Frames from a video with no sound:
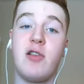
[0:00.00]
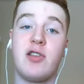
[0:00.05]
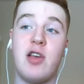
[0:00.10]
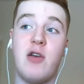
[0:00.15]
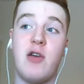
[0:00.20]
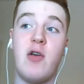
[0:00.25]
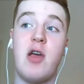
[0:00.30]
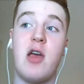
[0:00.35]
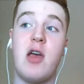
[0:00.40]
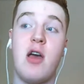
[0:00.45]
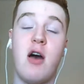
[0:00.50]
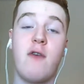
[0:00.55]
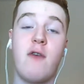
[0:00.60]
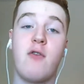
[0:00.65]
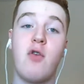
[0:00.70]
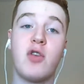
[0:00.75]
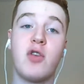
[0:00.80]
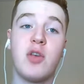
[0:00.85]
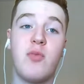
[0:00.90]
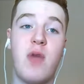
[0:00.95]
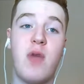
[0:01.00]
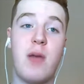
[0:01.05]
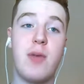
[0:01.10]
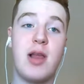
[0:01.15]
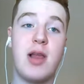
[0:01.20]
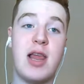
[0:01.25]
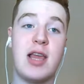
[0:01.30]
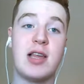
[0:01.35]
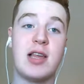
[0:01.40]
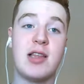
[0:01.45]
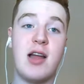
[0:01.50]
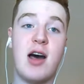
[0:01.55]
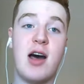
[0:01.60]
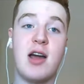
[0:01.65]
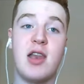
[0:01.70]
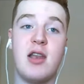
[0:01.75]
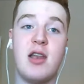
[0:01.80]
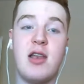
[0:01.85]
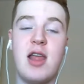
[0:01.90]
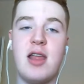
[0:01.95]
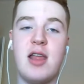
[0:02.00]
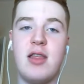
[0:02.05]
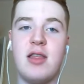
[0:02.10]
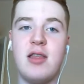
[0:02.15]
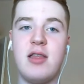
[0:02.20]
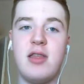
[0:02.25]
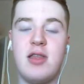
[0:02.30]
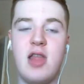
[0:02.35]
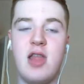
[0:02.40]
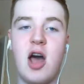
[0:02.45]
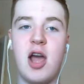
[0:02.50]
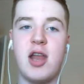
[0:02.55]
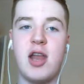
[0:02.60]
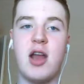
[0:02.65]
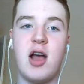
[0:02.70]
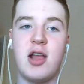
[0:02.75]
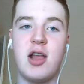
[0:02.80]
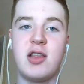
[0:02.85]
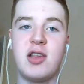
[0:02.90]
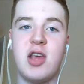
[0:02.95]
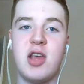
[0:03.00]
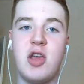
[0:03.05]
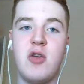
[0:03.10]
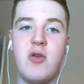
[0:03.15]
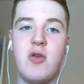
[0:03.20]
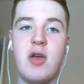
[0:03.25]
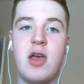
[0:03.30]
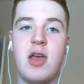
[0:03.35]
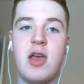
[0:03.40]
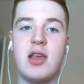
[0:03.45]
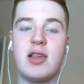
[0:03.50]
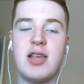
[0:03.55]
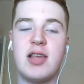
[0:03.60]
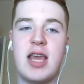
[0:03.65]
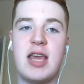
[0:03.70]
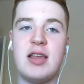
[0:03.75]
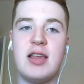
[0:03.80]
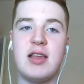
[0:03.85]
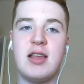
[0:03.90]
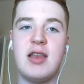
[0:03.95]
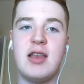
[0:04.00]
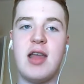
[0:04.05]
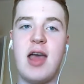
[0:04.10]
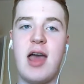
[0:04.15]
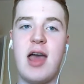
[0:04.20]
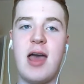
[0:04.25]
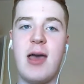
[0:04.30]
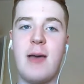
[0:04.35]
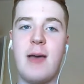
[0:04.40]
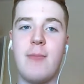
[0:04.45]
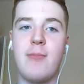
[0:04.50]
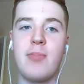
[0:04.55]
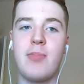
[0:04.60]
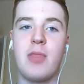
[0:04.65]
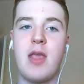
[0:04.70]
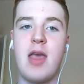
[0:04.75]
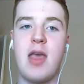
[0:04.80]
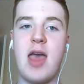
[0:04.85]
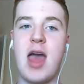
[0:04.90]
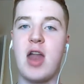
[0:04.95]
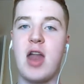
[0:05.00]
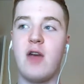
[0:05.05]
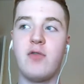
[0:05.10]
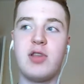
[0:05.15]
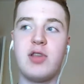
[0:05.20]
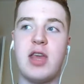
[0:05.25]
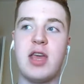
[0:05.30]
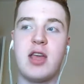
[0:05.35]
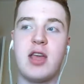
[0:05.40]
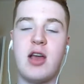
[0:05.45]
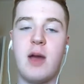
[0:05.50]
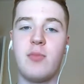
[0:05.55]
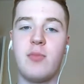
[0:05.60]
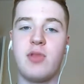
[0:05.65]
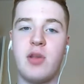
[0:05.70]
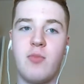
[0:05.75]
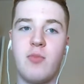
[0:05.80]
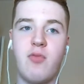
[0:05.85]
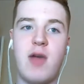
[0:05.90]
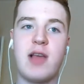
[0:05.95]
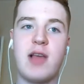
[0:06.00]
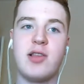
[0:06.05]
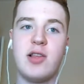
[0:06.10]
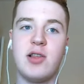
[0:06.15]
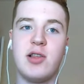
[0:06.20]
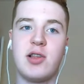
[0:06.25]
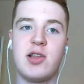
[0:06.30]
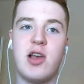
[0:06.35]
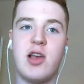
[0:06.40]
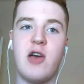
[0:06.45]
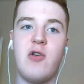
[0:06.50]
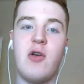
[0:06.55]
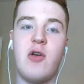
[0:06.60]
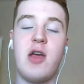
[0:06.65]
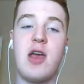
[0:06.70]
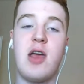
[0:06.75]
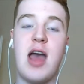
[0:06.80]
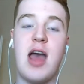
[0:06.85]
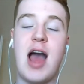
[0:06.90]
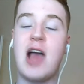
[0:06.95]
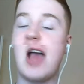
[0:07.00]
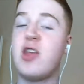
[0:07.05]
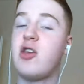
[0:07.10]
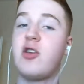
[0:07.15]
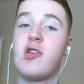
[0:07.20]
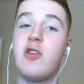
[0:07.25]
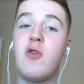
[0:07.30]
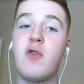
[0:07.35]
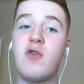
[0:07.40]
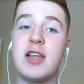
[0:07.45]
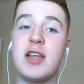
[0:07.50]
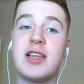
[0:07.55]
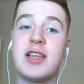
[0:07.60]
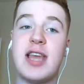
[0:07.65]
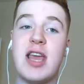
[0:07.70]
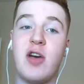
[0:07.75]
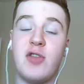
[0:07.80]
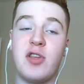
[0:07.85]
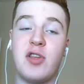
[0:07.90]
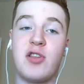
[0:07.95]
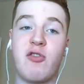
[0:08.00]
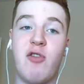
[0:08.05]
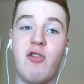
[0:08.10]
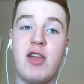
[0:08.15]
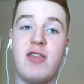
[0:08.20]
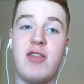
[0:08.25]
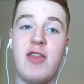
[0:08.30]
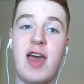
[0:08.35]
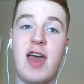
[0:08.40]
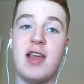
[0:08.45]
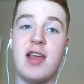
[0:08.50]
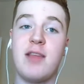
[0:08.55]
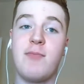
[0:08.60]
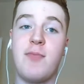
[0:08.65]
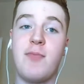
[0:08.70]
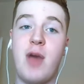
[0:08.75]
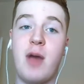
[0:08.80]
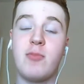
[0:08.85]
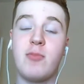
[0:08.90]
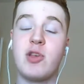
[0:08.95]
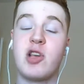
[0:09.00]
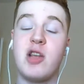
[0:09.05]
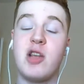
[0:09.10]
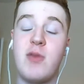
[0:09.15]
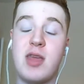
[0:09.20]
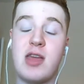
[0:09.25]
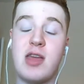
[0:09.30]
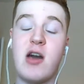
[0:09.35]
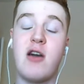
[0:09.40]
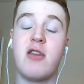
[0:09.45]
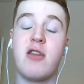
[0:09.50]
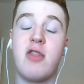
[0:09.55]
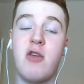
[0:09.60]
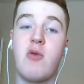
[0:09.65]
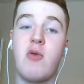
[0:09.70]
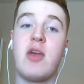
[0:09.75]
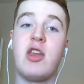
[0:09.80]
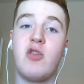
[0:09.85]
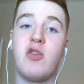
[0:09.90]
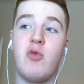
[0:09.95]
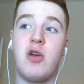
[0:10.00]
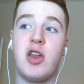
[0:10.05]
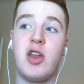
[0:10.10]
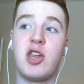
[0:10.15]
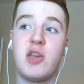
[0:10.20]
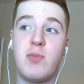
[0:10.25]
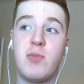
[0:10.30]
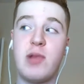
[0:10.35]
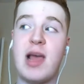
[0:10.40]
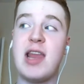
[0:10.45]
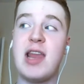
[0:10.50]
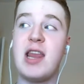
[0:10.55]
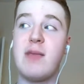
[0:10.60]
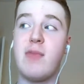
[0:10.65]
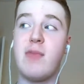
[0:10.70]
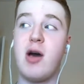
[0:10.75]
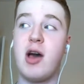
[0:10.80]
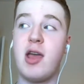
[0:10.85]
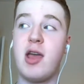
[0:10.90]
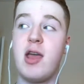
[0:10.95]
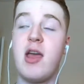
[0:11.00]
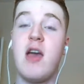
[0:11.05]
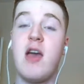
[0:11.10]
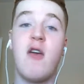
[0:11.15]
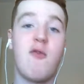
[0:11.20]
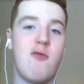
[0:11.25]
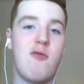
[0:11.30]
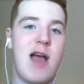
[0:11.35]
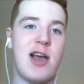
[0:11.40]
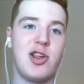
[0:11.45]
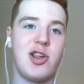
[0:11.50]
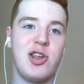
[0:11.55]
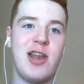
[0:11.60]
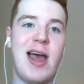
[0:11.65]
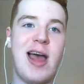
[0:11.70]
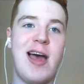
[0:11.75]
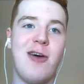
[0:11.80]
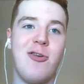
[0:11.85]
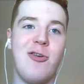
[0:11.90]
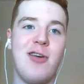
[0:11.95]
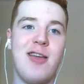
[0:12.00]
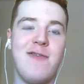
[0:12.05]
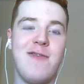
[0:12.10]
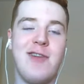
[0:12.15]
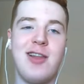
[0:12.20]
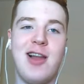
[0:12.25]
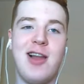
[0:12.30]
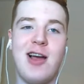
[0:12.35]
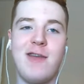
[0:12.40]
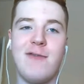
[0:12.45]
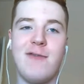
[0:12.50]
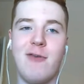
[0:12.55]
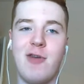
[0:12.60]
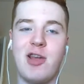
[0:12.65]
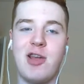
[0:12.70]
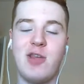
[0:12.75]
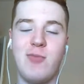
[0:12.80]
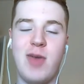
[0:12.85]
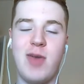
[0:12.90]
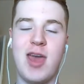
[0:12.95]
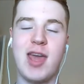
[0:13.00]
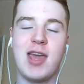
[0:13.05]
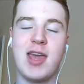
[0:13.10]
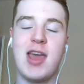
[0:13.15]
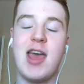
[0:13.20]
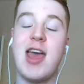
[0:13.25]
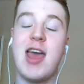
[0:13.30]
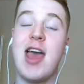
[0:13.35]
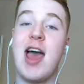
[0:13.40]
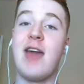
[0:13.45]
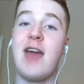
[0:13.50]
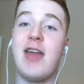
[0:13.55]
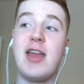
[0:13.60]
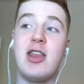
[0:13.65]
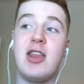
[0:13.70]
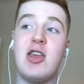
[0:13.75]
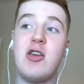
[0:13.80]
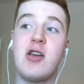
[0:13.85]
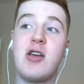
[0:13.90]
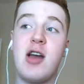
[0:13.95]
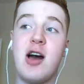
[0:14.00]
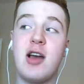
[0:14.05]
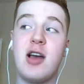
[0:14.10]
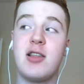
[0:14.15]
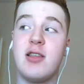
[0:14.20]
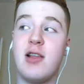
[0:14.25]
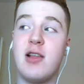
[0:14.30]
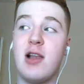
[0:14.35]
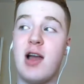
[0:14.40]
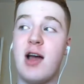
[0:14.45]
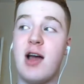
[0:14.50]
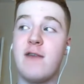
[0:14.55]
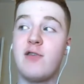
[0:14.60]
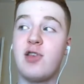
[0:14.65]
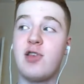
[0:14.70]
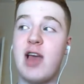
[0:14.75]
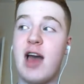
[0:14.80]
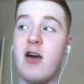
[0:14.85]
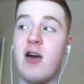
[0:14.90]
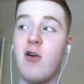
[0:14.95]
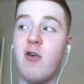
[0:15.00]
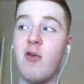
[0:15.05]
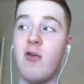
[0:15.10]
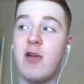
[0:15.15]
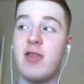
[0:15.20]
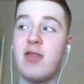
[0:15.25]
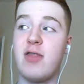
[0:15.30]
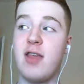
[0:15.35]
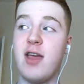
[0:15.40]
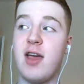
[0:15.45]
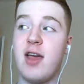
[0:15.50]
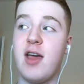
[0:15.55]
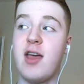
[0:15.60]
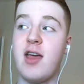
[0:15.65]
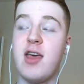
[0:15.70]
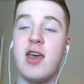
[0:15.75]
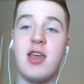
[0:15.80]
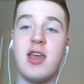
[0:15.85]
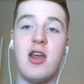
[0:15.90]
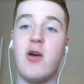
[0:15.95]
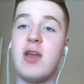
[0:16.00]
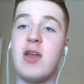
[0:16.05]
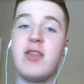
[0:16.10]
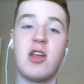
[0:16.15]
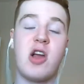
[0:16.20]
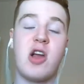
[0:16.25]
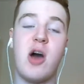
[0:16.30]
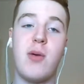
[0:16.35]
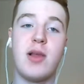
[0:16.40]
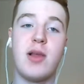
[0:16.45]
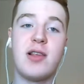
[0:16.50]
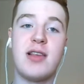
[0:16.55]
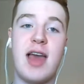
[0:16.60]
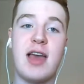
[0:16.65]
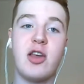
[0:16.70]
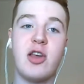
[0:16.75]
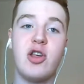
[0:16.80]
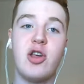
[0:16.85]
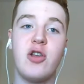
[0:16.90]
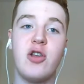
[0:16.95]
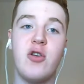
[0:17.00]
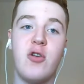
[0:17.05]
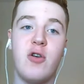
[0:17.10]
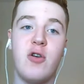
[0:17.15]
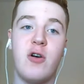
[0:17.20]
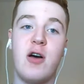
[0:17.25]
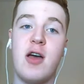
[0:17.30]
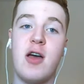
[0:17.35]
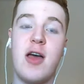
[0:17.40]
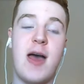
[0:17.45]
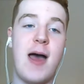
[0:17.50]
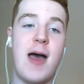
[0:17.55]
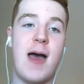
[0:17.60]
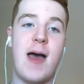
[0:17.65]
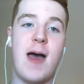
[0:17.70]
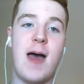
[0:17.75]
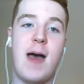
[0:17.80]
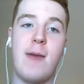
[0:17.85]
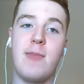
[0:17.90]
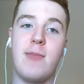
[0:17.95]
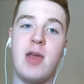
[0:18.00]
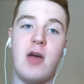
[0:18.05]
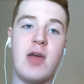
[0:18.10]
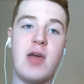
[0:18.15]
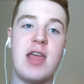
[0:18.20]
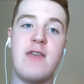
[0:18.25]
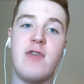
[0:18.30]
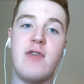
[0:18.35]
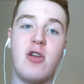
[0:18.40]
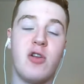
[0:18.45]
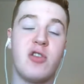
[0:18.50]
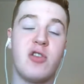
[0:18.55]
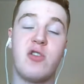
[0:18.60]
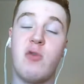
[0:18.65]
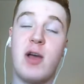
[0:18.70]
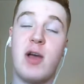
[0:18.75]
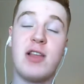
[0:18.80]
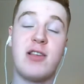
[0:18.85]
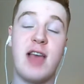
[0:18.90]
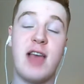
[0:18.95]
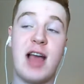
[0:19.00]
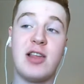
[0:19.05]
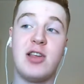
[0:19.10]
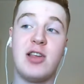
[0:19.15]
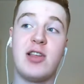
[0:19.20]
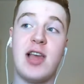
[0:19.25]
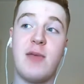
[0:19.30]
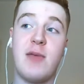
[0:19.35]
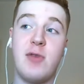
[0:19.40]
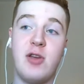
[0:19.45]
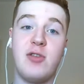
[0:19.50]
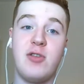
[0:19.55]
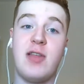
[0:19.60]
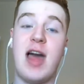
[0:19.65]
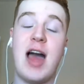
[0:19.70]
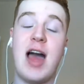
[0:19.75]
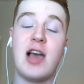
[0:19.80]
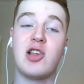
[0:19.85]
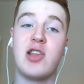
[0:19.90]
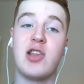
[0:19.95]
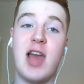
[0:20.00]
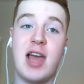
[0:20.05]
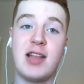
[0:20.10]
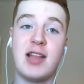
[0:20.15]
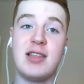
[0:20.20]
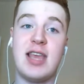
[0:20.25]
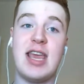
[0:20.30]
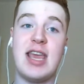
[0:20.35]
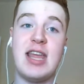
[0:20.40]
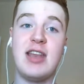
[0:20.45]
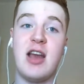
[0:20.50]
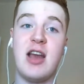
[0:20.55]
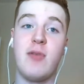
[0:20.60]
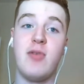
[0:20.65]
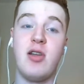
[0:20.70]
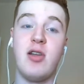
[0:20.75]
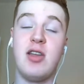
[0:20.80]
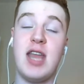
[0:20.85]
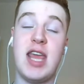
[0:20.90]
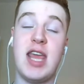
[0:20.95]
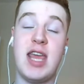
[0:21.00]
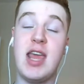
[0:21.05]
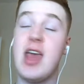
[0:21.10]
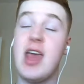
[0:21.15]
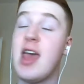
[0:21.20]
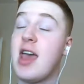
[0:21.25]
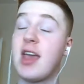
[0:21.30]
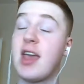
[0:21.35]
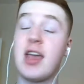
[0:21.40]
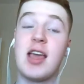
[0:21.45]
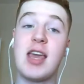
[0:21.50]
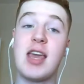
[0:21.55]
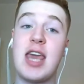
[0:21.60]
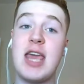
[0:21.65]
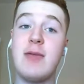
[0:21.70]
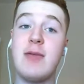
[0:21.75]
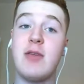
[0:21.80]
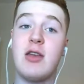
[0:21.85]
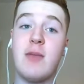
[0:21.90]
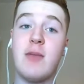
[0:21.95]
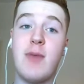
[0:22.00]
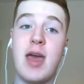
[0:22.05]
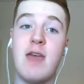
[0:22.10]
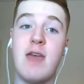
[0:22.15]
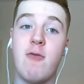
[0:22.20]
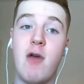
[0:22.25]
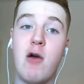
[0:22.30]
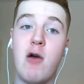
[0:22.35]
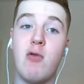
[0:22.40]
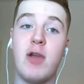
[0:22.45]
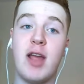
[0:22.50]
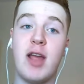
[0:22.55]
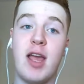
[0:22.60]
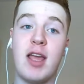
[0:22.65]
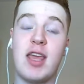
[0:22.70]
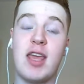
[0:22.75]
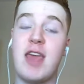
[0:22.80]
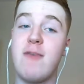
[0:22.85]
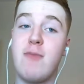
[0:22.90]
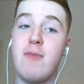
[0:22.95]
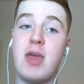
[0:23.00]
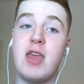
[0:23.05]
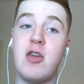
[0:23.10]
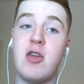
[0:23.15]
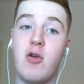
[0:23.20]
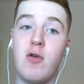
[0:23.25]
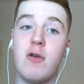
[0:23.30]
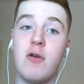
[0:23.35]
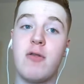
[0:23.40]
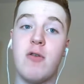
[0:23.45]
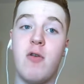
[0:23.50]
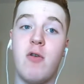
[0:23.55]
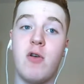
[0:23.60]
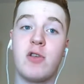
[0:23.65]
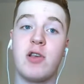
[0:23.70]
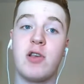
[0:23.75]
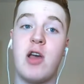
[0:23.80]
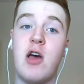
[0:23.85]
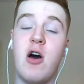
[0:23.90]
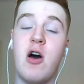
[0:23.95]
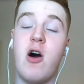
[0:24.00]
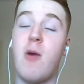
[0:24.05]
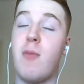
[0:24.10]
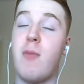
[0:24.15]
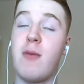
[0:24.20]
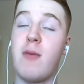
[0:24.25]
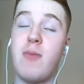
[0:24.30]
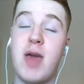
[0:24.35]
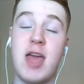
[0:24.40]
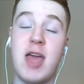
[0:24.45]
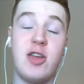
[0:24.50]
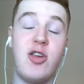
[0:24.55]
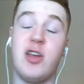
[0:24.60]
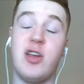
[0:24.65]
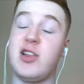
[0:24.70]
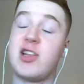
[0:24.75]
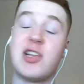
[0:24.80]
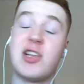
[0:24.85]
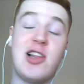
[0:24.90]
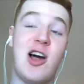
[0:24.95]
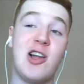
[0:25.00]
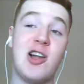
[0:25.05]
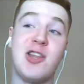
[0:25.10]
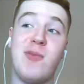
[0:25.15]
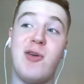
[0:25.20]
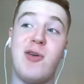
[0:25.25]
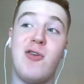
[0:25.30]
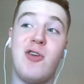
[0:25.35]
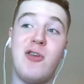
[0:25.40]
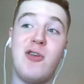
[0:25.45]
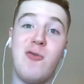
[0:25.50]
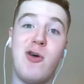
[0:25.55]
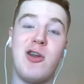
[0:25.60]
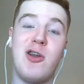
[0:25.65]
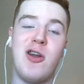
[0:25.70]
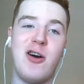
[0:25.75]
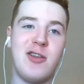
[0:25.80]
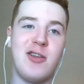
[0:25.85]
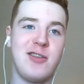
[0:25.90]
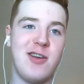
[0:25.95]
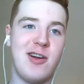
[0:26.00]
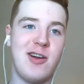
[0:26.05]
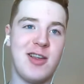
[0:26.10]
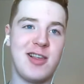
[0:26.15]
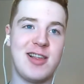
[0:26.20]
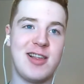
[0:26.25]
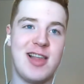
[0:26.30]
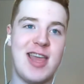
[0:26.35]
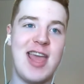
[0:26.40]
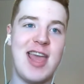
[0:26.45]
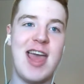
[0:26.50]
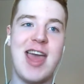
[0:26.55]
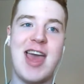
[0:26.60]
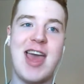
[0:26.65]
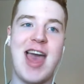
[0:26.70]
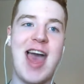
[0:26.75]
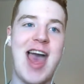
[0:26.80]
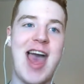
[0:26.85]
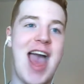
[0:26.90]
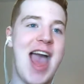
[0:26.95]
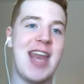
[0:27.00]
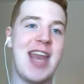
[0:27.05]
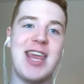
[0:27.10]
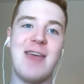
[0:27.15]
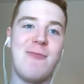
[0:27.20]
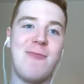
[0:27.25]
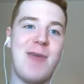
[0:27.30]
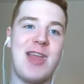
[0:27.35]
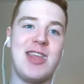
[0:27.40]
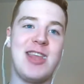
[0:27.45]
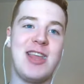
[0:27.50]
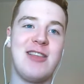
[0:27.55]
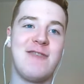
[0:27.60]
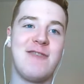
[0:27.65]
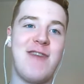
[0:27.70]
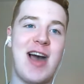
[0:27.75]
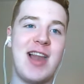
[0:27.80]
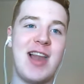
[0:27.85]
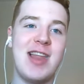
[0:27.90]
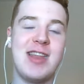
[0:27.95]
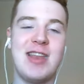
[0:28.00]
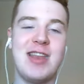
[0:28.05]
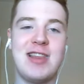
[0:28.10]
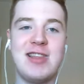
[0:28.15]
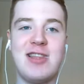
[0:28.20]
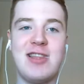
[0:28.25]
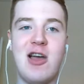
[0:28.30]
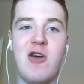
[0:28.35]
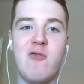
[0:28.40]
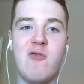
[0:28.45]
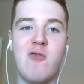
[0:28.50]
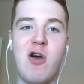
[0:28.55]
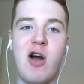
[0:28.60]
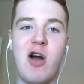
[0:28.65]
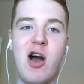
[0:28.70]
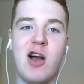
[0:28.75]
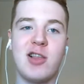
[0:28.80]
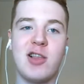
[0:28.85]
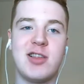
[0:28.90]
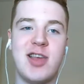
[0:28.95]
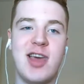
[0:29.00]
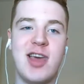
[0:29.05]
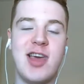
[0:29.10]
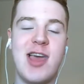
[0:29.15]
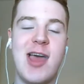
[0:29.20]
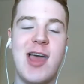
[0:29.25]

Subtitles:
So, of course, the Premier League started in 1992 season, and obviously it comes to present. So you can already see it on the screen there, but I'm just going to be going through each one, explaining my rationale, if you like, for each pick, and then you guys in the live chat or in the in the comment section or even on Twitter, as you said, using the hashtag TWD, can keep the debate rolling and give me your thoughts on my picks. You can slander me all you want, honestly. Any opinion's valid. There's no wrong answer.